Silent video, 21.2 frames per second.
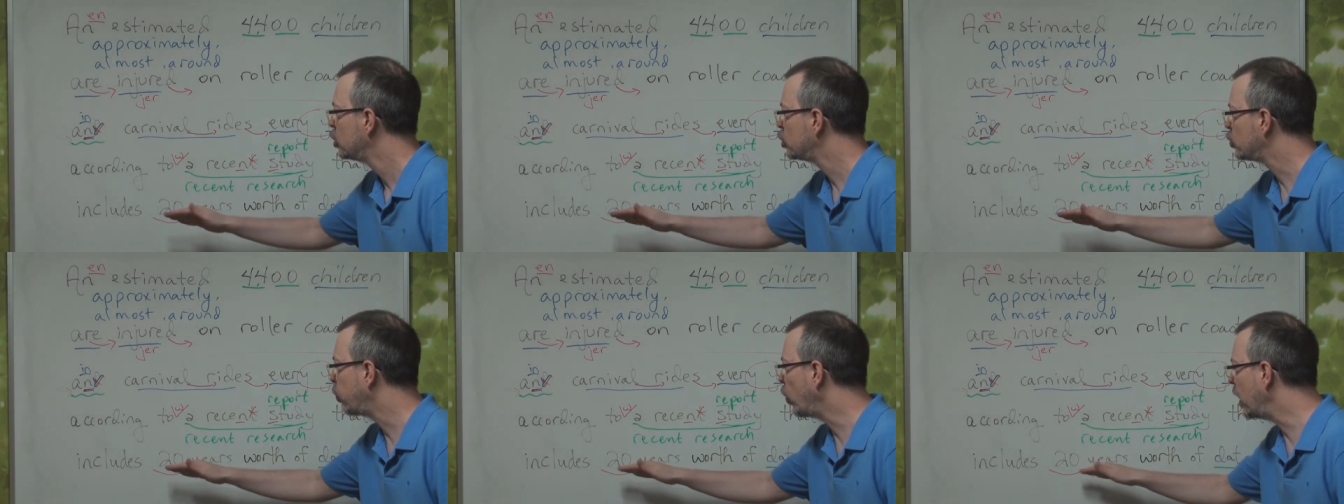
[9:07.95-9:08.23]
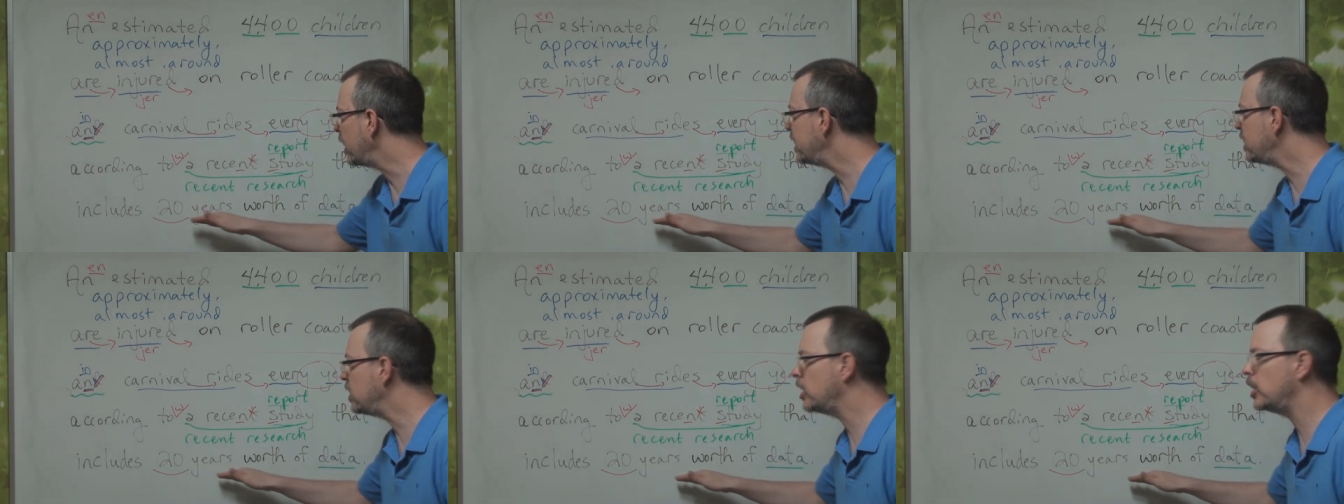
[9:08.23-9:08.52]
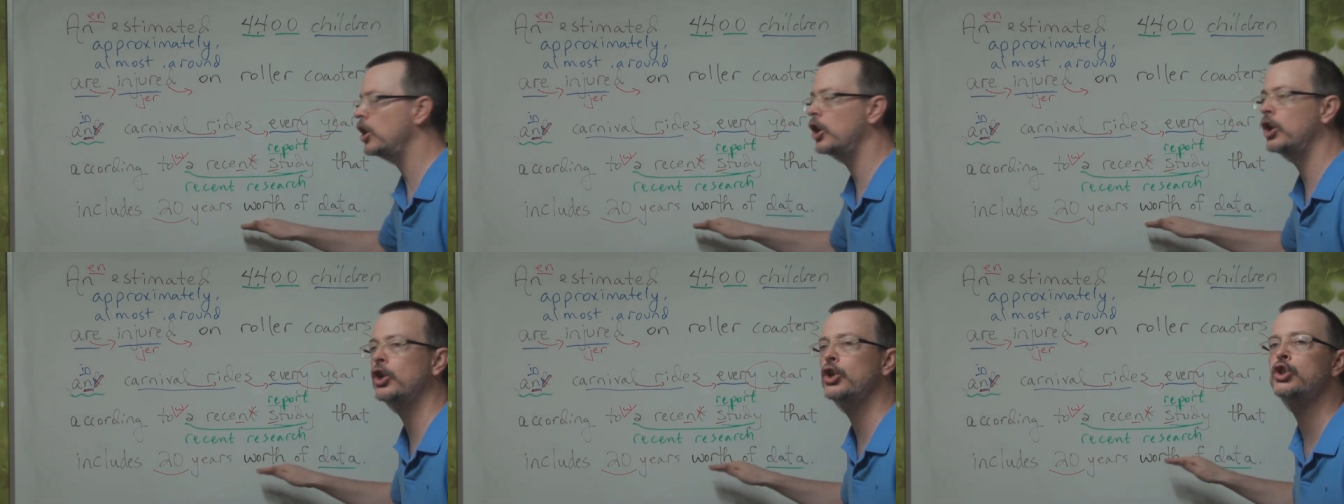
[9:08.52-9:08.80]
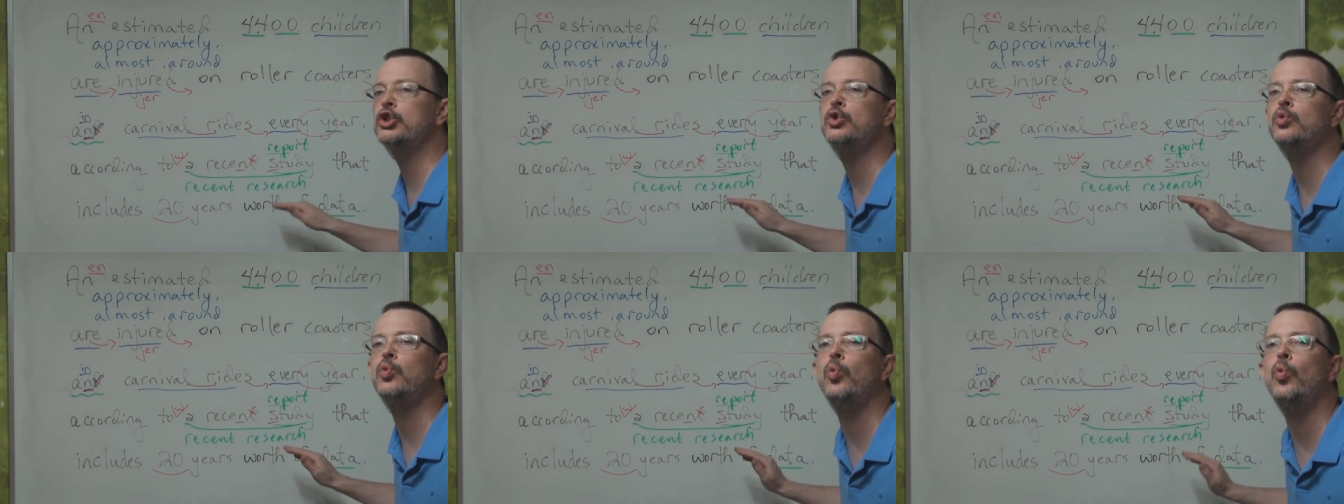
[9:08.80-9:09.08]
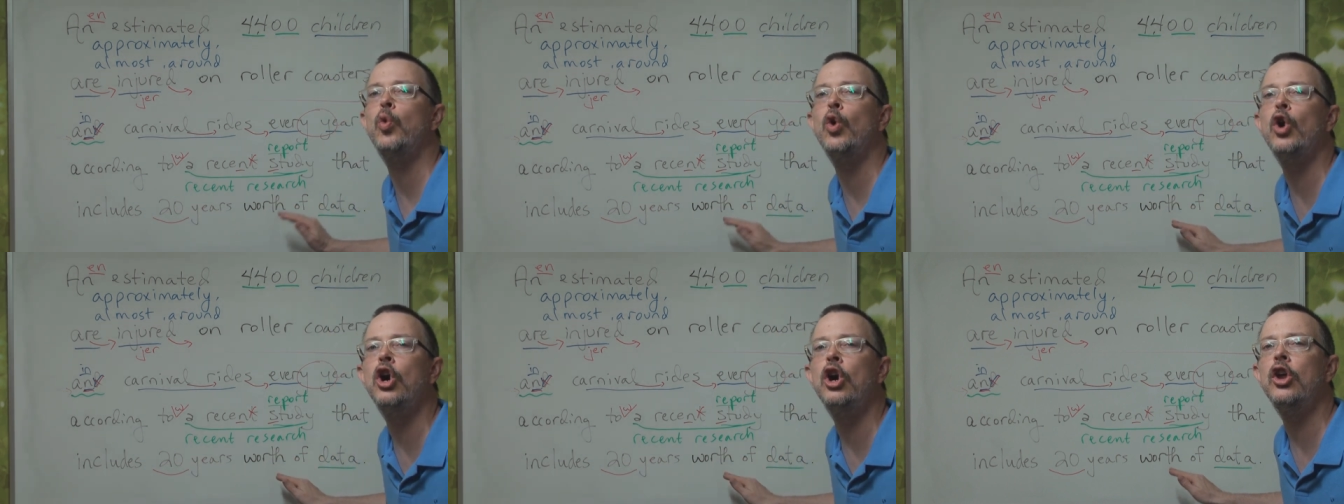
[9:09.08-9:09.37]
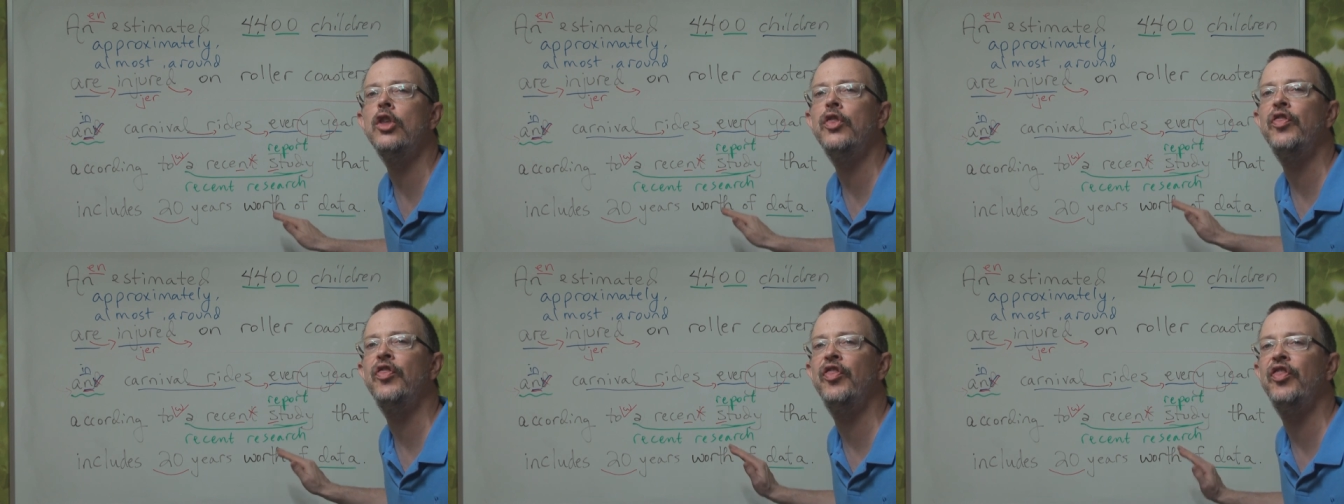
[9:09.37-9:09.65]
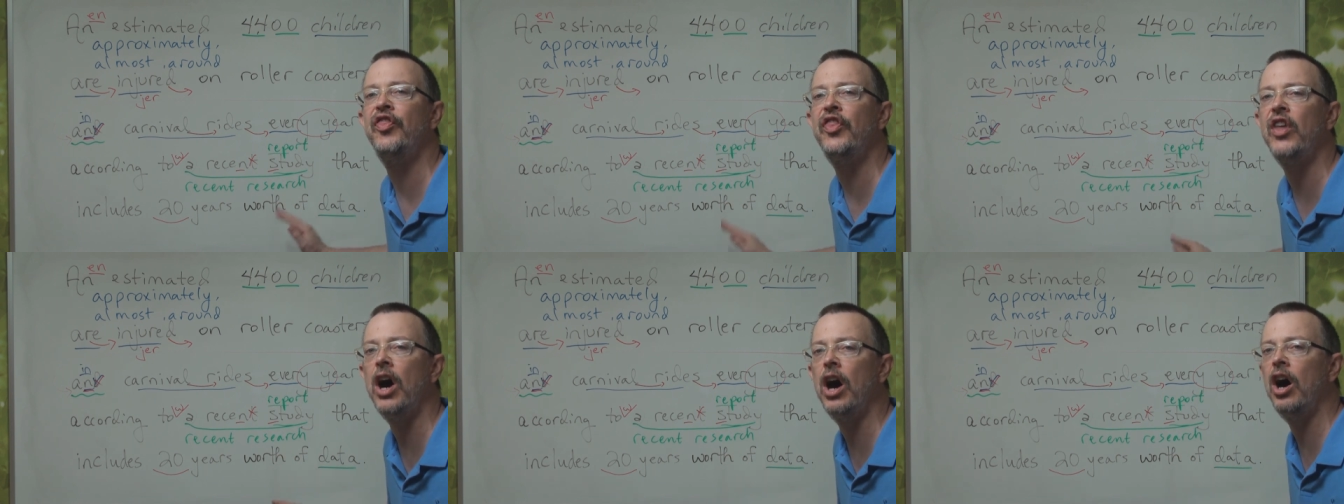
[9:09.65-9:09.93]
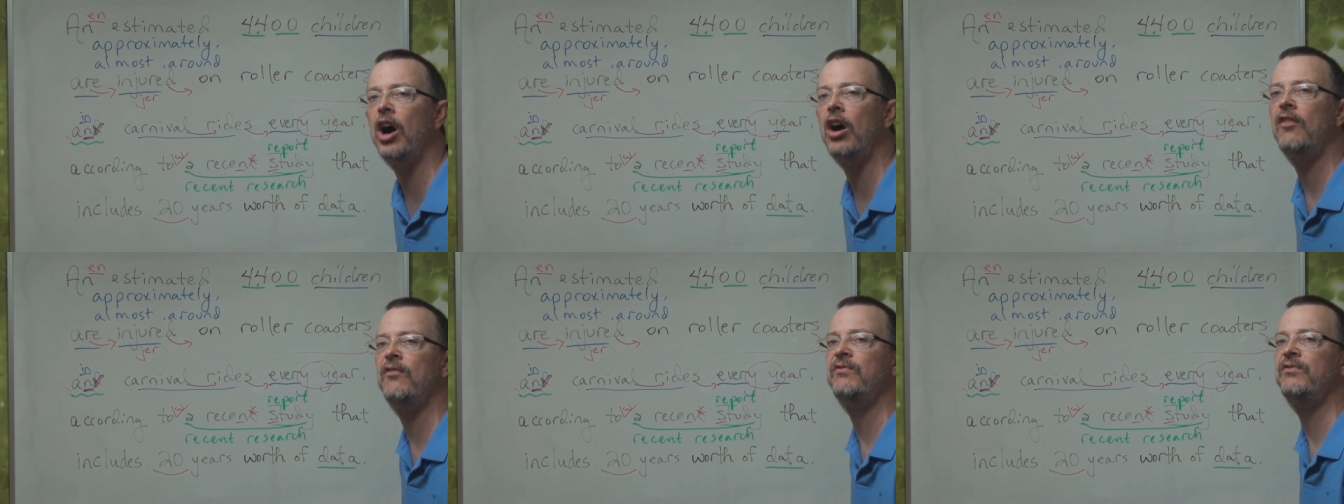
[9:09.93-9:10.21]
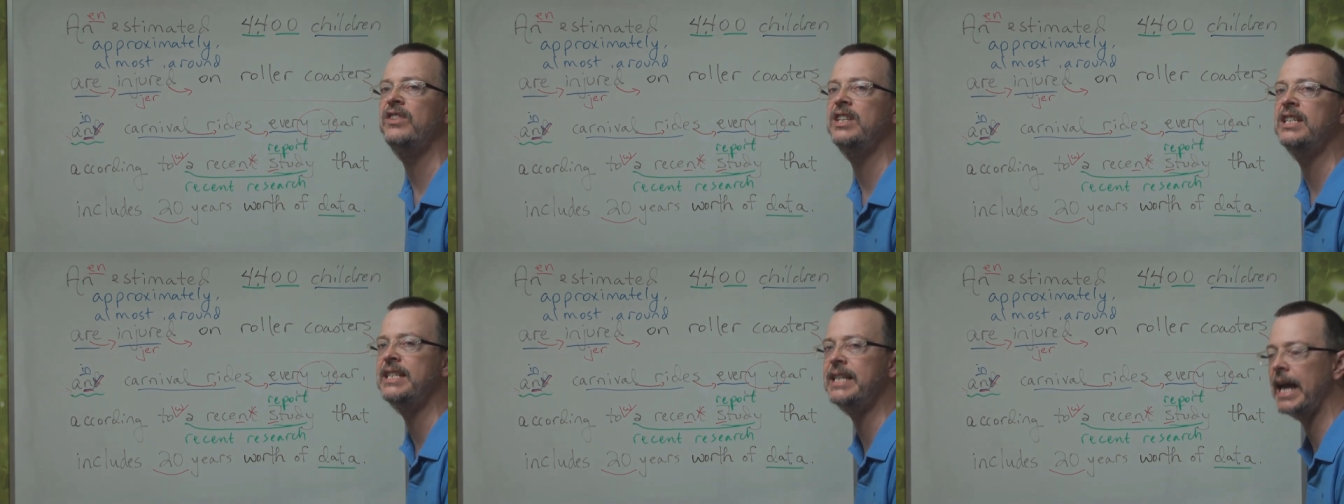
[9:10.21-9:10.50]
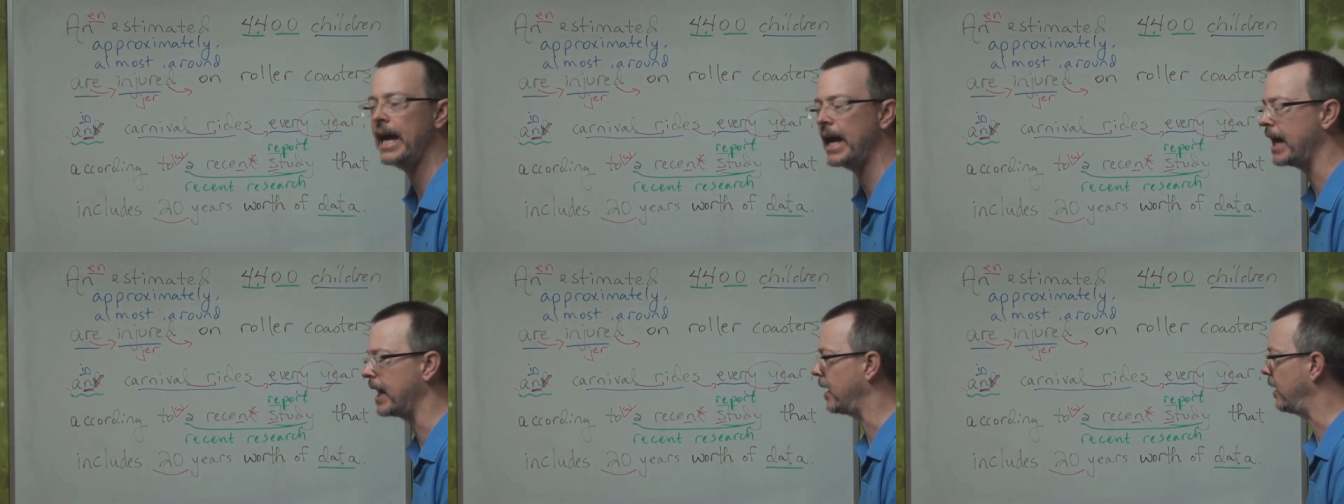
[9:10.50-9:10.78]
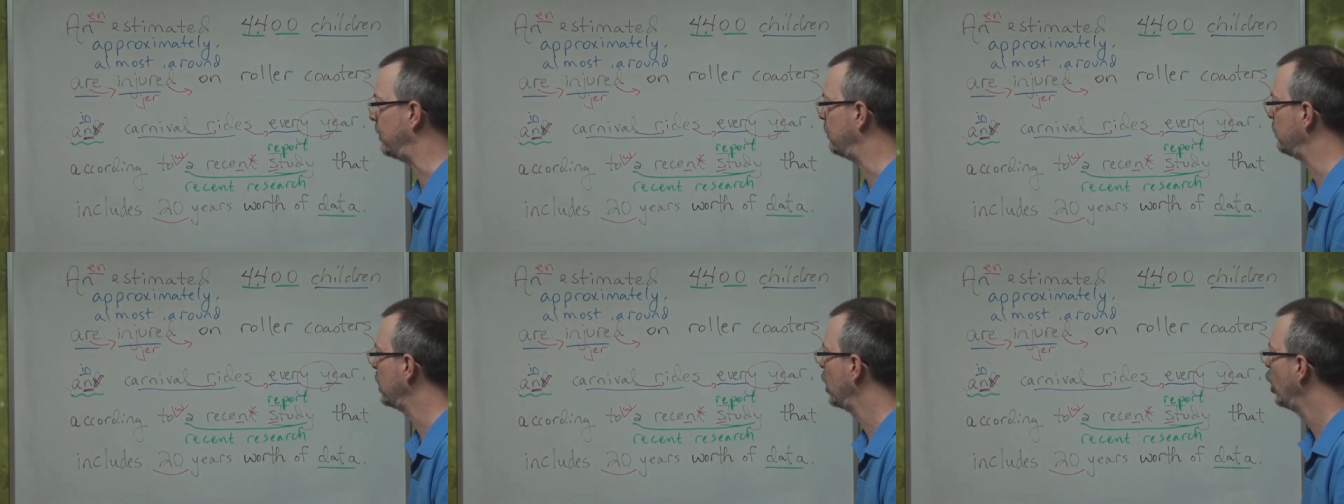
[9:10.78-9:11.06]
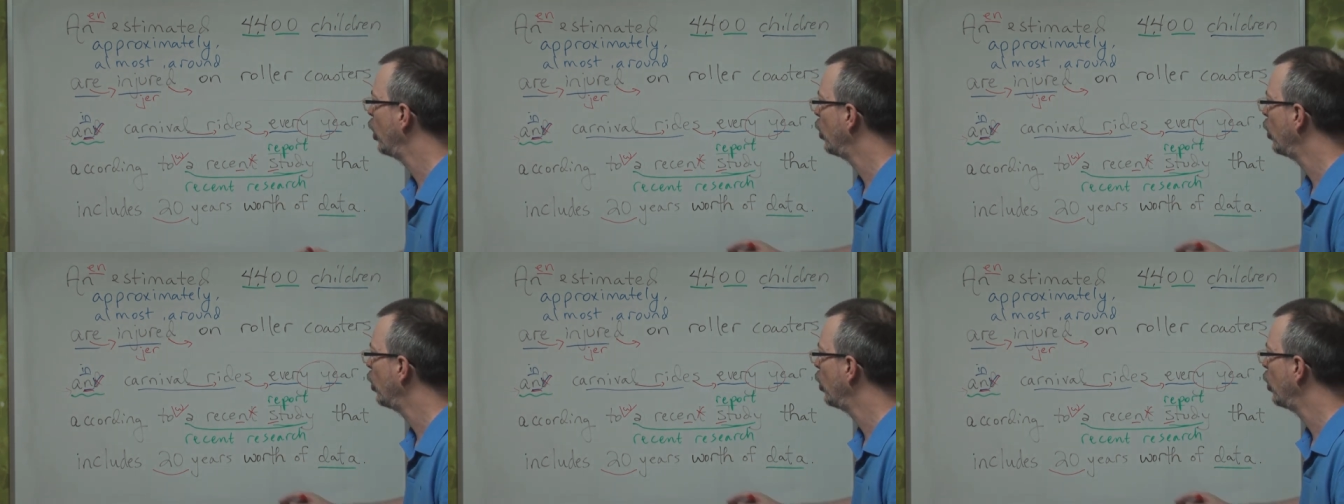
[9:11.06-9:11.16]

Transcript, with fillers: 20 years worth of data.